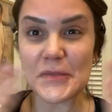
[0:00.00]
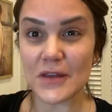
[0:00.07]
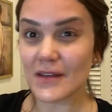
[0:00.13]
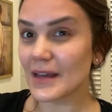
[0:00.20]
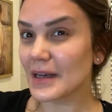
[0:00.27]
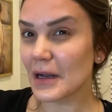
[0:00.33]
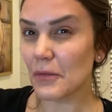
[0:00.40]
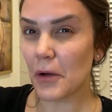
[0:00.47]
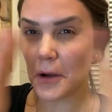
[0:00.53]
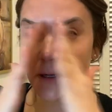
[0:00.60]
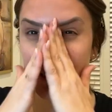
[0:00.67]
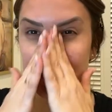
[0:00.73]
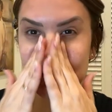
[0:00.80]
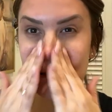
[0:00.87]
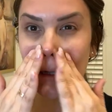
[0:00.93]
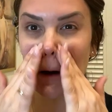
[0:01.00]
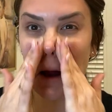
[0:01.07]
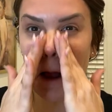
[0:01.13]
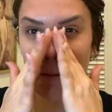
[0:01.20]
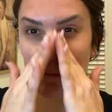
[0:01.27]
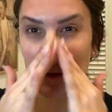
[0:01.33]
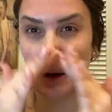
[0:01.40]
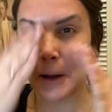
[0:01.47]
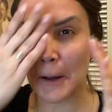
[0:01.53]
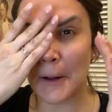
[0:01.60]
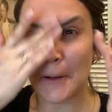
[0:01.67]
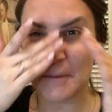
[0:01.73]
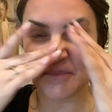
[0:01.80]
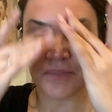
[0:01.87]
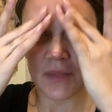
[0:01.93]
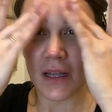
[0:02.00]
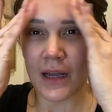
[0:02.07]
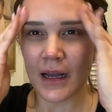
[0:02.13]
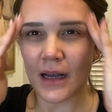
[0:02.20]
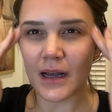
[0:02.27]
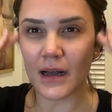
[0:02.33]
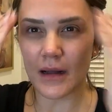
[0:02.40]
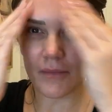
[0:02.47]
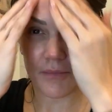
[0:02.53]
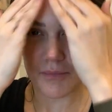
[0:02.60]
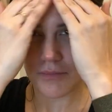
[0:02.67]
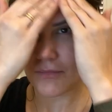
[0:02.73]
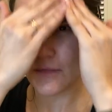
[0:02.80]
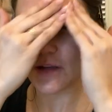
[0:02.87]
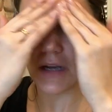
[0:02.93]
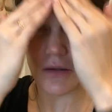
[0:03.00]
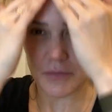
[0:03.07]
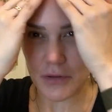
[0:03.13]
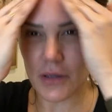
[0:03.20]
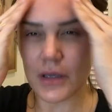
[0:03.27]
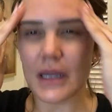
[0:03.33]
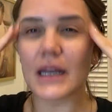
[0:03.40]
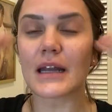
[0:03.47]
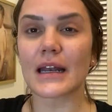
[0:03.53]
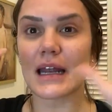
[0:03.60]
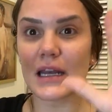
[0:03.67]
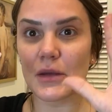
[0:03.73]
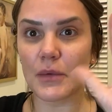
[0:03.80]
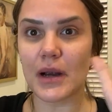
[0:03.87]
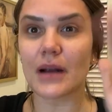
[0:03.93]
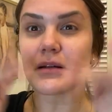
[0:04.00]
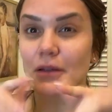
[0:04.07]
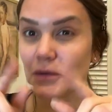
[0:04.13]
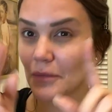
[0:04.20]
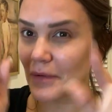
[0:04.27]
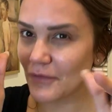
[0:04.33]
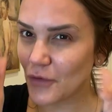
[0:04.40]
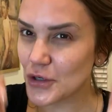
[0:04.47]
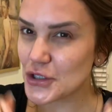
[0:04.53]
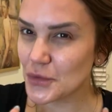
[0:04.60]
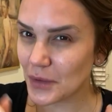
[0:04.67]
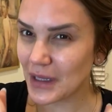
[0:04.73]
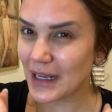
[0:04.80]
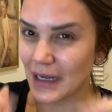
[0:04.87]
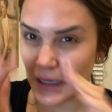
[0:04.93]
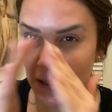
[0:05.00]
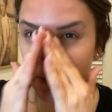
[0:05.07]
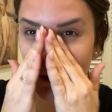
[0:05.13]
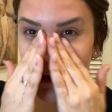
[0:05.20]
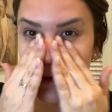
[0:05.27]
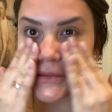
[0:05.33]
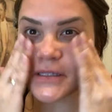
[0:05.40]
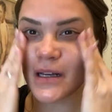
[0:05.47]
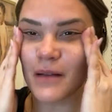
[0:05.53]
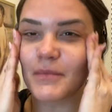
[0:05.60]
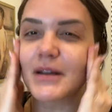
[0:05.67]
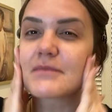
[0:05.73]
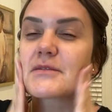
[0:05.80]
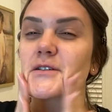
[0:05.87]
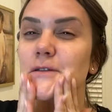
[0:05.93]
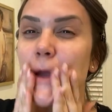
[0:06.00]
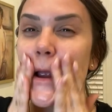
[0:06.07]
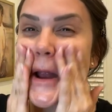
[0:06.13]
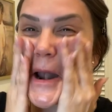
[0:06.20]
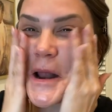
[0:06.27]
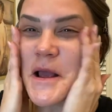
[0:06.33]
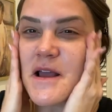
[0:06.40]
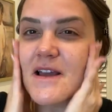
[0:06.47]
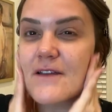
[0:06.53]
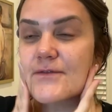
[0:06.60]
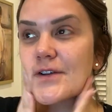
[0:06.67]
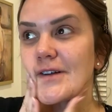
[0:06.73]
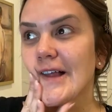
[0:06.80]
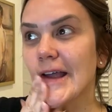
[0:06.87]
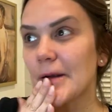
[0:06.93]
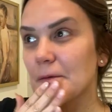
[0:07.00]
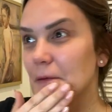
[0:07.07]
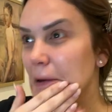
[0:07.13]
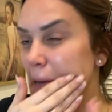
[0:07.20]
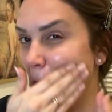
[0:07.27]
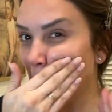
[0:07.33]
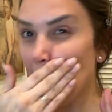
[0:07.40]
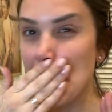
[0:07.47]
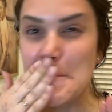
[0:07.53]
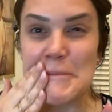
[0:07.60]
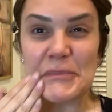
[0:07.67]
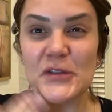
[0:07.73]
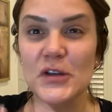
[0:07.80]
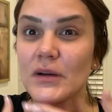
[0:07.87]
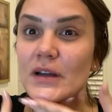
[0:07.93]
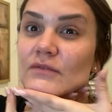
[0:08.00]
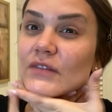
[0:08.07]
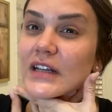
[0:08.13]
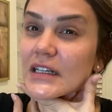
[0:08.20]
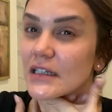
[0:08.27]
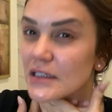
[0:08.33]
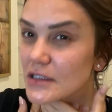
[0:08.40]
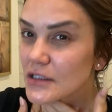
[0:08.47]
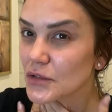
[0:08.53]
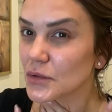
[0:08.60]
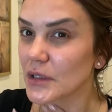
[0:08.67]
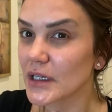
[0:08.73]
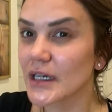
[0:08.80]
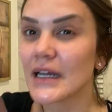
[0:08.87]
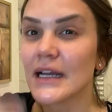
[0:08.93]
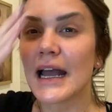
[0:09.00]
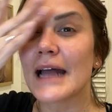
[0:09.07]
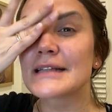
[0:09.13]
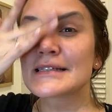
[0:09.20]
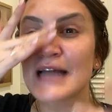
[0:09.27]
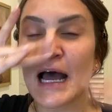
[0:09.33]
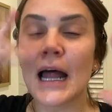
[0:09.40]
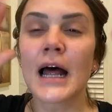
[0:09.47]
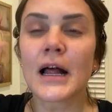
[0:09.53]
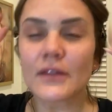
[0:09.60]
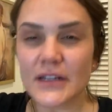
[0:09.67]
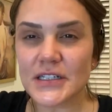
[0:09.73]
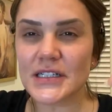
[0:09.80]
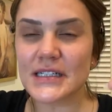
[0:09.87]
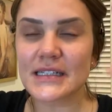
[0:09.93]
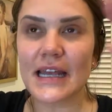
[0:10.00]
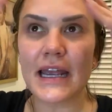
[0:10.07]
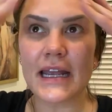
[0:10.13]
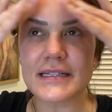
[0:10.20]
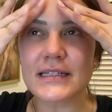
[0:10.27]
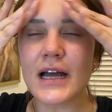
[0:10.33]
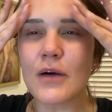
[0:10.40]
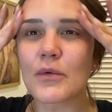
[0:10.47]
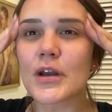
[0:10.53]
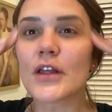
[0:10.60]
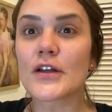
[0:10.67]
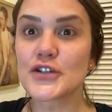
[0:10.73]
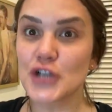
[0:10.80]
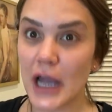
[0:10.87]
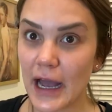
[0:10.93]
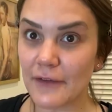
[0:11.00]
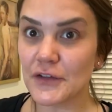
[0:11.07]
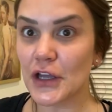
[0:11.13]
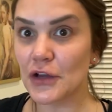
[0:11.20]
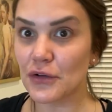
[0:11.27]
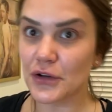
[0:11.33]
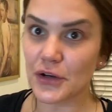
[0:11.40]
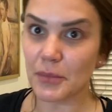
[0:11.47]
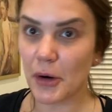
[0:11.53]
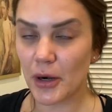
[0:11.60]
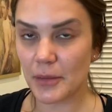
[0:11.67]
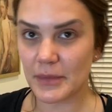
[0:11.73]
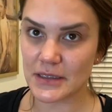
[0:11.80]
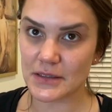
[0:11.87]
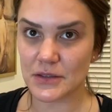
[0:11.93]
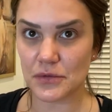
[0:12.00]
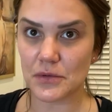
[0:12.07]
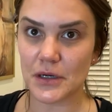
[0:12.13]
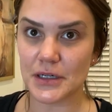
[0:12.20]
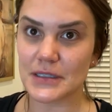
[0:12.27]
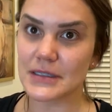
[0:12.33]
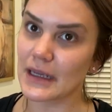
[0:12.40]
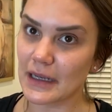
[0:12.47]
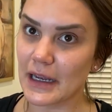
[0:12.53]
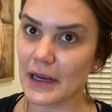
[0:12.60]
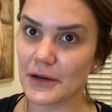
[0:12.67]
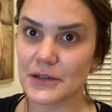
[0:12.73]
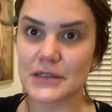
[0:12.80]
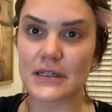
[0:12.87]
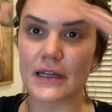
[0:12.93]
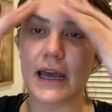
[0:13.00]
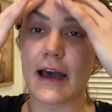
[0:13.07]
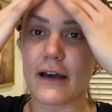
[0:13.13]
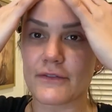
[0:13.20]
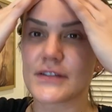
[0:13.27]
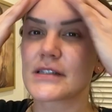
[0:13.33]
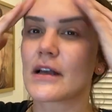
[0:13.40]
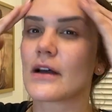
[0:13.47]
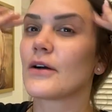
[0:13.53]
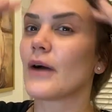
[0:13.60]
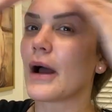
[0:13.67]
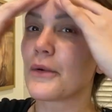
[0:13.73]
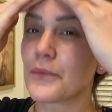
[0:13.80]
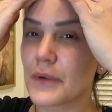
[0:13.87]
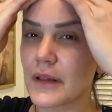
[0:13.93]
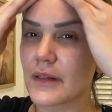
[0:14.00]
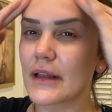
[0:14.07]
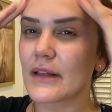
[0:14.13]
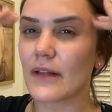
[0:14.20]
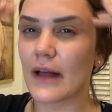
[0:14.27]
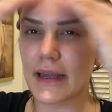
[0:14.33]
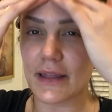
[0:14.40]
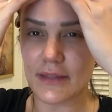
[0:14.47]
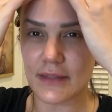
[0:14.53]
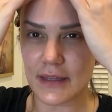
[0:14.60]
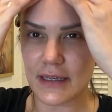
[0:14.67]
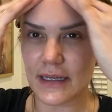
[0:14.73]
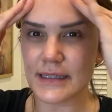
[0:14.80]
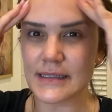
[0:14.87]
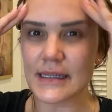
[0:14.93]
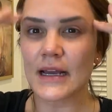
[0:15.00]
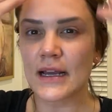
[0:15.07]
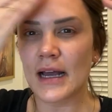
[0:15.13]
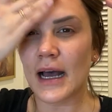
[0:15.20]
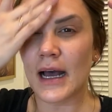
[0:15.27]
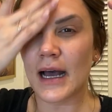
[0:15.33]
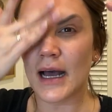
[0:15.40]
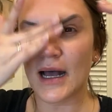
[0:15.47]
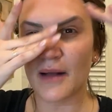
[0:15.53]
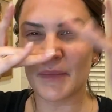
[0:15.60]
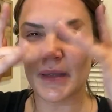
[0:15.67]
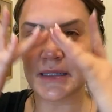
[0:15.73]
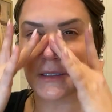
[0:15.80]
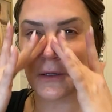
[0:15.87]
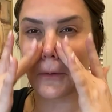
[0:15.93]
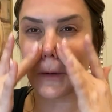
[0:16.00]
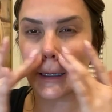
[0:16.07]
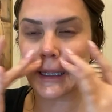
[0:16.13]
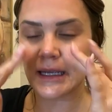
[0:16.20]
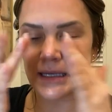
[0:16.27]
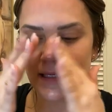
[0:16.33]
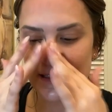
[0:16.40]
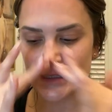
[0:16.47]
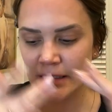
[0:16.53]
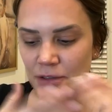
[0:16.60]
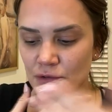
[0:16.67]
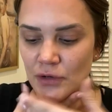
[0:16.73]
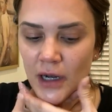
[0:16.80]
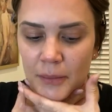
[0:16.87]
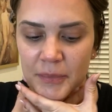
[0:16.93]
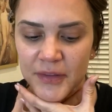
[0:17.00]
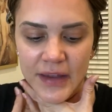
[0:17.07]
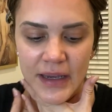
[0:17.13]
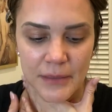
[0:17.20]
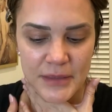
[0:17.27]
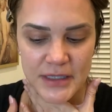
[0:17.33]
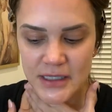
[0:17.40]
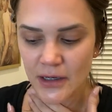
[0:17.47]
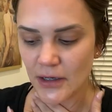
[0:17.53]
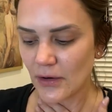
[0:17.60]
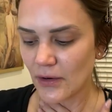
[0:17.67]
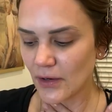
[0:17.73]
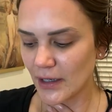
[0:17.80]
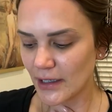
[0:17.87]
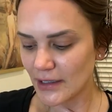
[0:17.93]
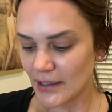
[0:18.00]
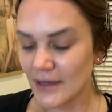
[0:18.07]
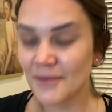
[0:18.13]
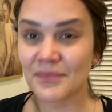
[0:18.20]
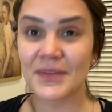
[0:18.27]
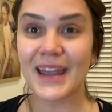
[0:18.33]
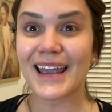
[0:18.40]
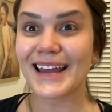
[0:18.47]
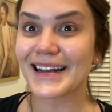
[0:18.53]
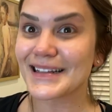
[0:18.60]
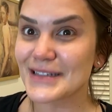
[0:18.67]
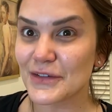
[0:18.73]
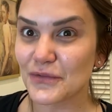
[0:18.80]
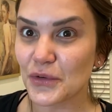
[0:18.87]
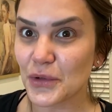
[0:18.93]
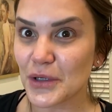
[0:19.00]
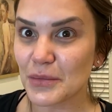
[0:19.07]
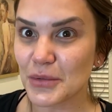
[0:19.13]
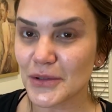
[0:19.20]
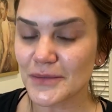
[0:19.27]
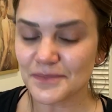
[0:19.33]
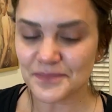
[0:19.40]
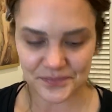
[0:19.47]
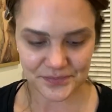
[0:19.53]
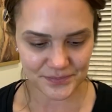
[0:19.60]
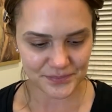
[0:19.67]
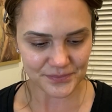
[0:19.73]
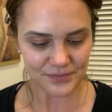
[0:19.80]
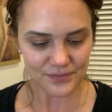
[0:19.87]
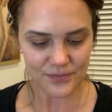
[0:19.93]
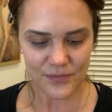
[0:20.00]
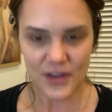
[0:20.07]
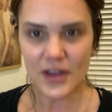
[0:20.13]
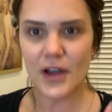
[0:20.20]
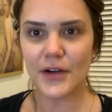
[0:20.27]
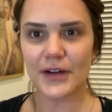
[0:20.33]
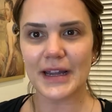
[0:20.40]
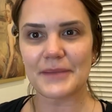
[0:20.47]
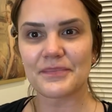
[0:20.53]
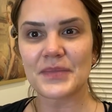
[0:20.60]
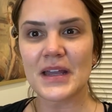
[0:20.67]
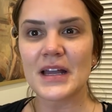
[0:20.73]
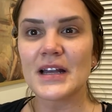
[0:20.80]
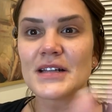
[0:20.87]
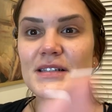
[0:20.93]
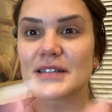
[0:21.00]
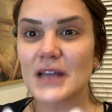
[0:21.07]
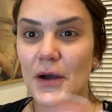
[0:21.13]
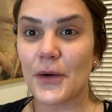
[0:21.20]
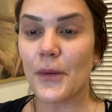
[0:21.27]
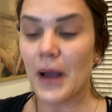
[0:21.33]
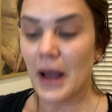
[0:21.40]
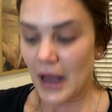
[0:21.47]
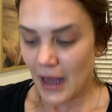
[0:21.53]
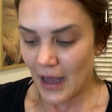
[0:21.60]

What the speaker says: You can get it at Walgreens. You don't have to, you can get it anywhere. Of course, you want to get it here on Amazon, but I'm just saying, if you're like running into a convenience store, it's not, let's just say it's not one of those you have to go to a department store skincares to have. So I really like this. It's a quick, easy drop in the Amazon cart, and it's affordable. All right, so